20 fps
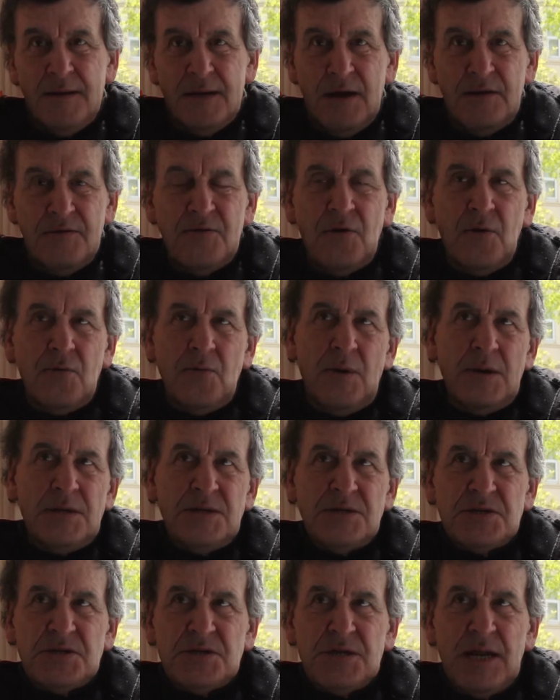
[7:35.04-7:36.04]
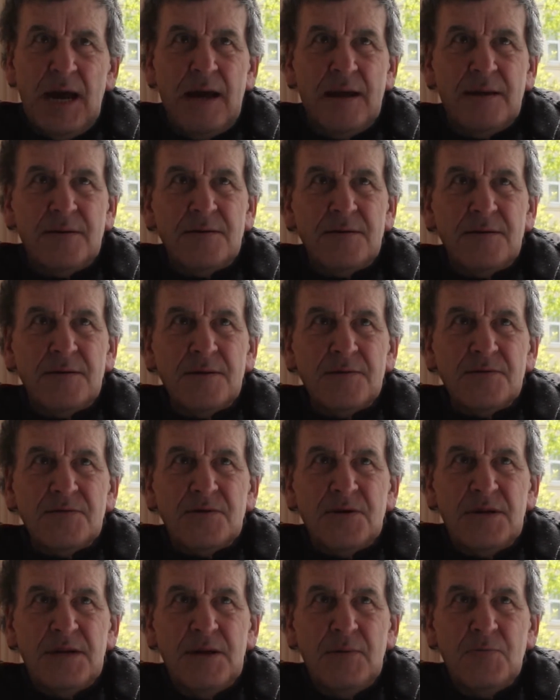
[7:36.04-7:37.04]
Now, you've got to understand
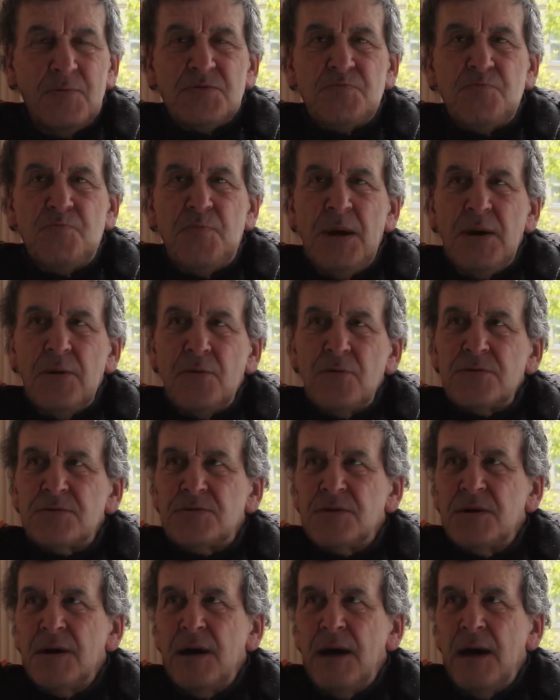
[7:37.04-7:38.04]
that it was built